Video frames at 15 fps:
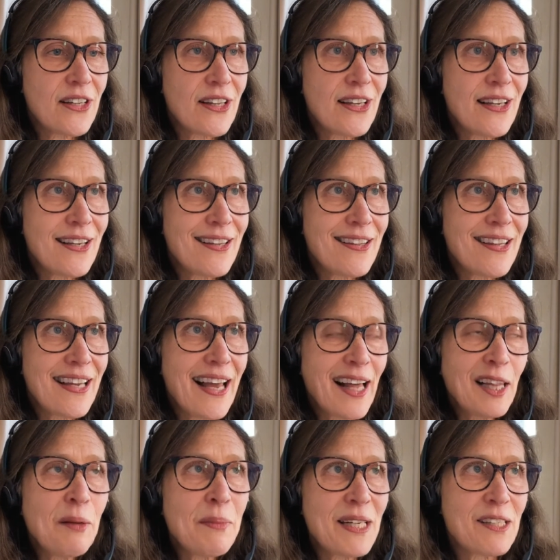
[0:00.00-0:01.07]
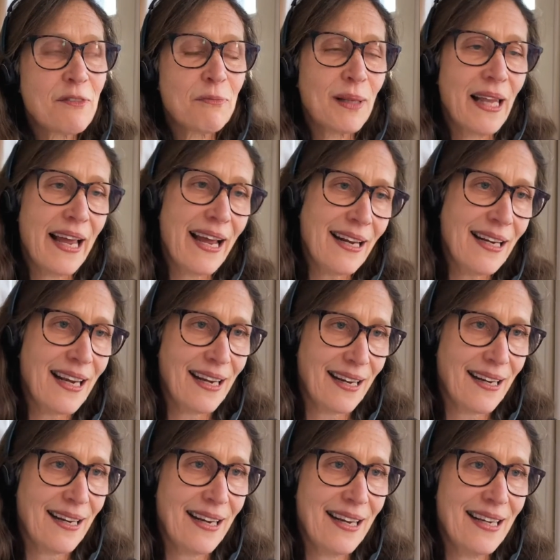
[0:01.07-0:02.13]
element of
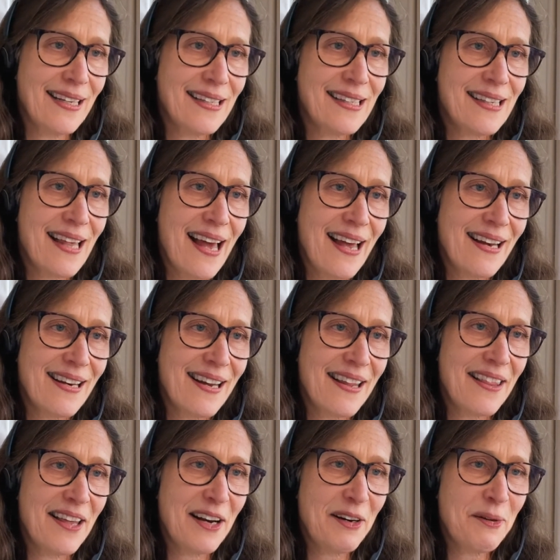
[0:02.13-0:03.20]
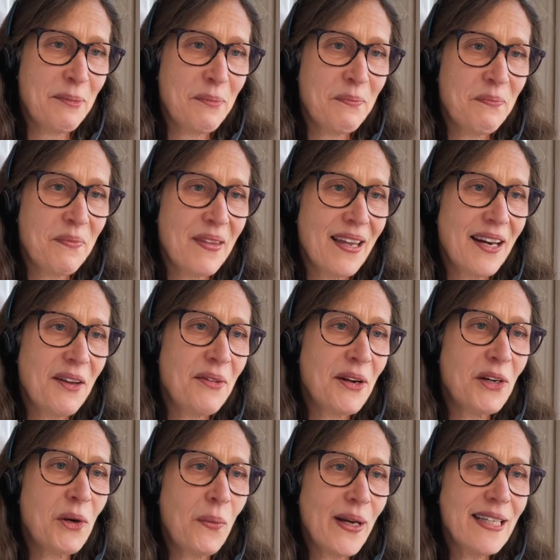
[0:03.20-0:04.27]
planning is that they're
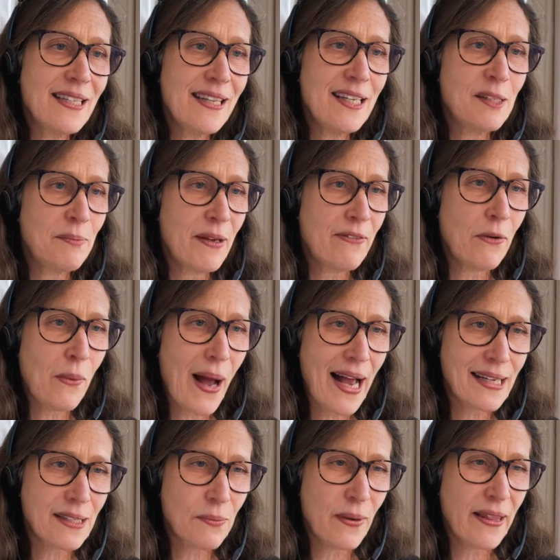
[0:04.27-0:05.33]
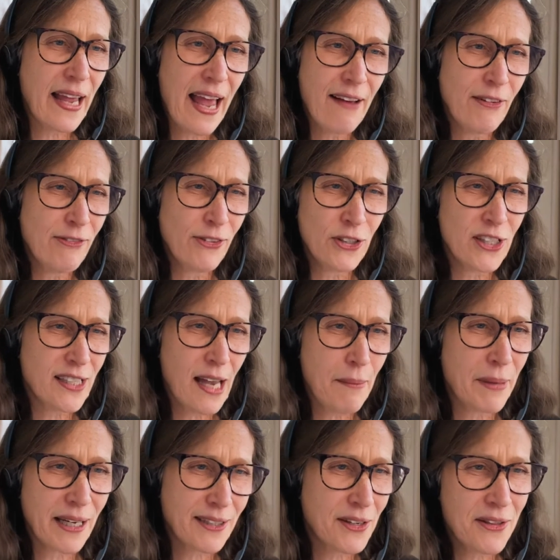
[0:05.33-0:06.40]
going to these bivouacs when they have a full
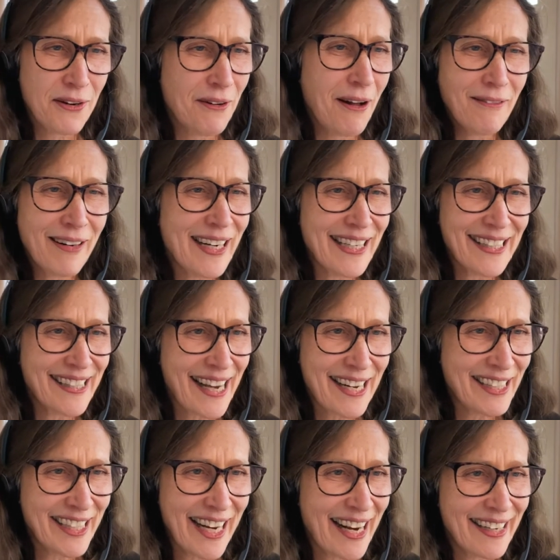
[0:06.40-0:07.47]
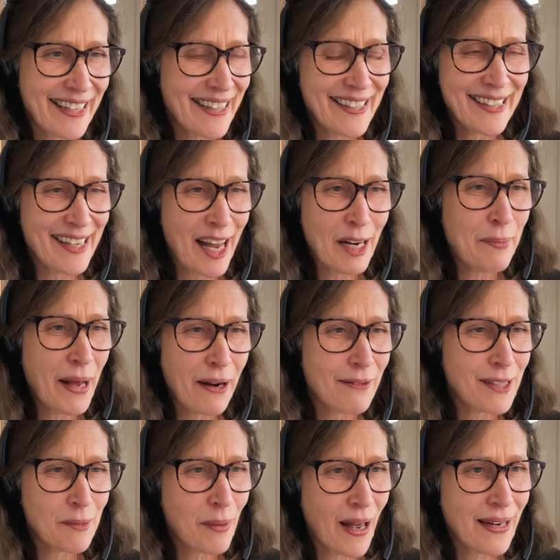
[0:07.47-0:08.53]
stomach. So they're already satiated. It's not about
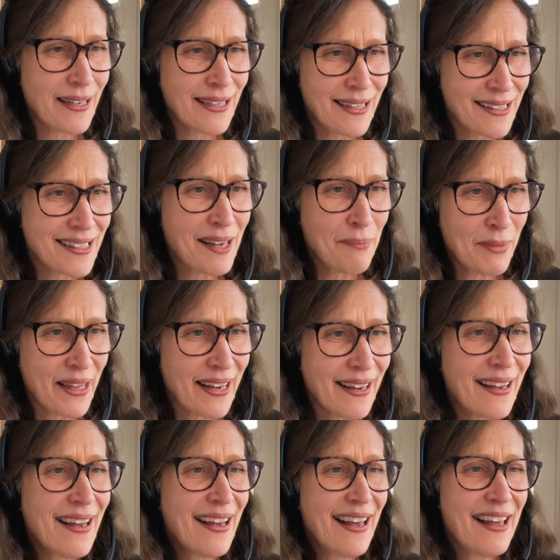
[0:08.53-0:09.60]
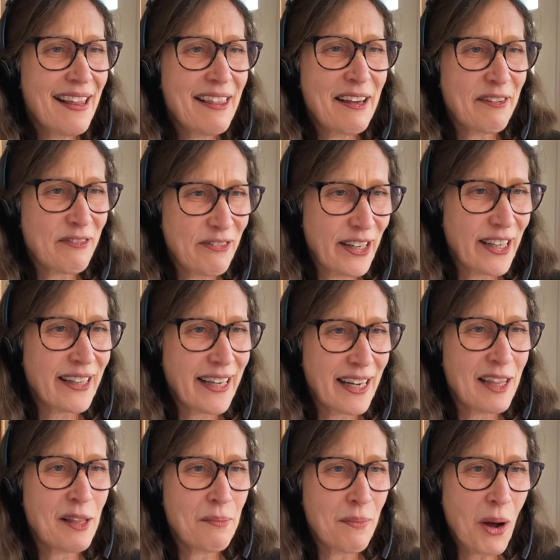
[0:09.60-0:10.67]
responding to something they're feeling
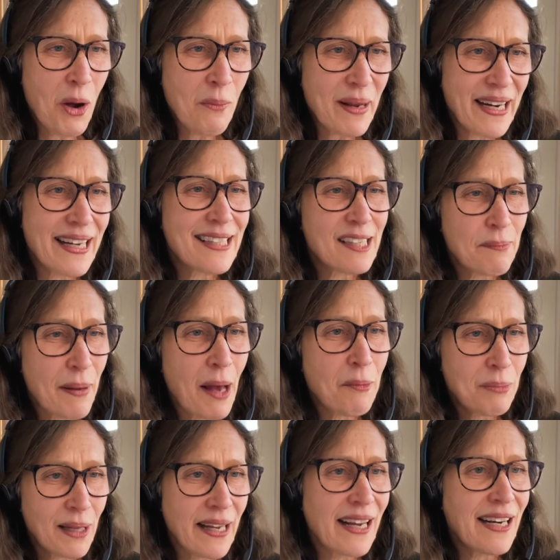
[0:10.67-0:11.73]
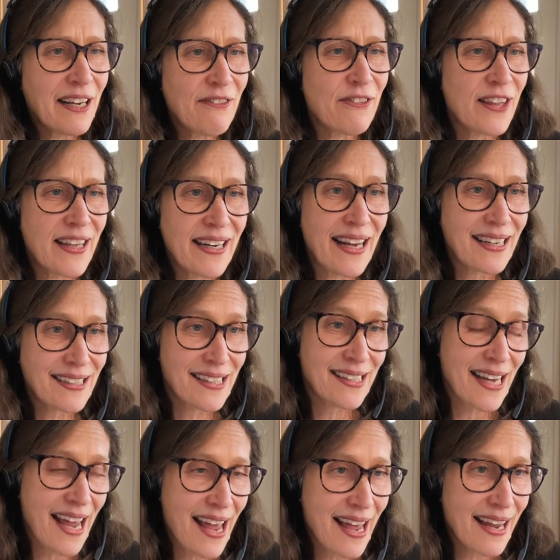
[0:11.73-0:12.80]
in the moment. It's about planning for the next
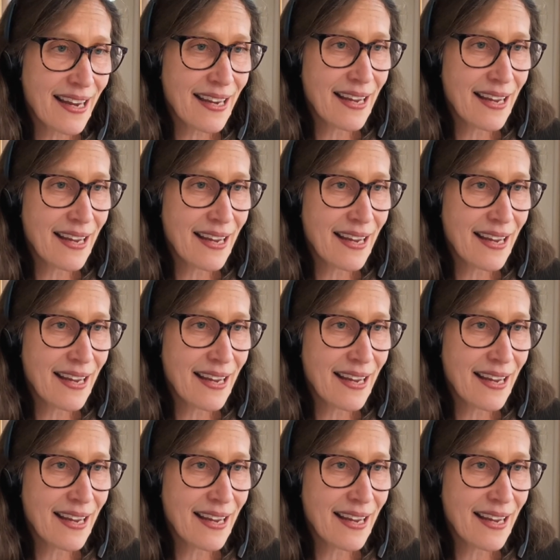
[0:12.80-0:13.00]
day.